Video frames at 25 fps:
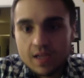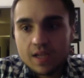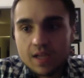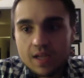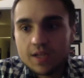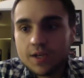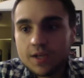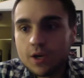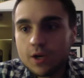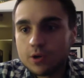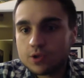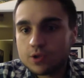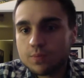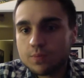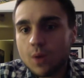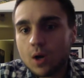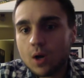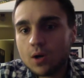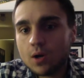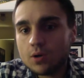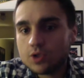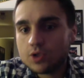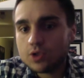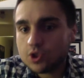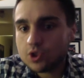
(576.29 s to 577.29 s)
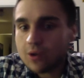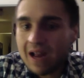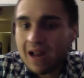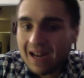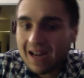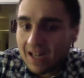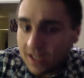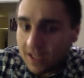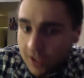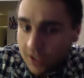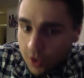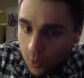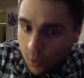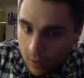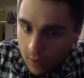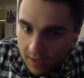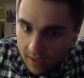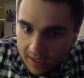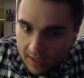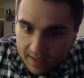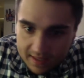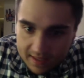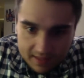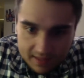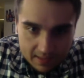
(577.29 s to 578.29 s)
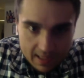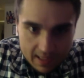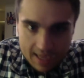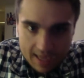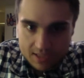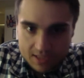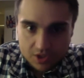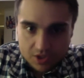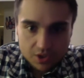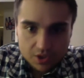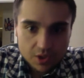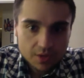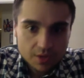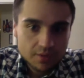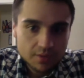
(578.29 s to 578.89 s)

Is Marco Estrada going to do what he did last year?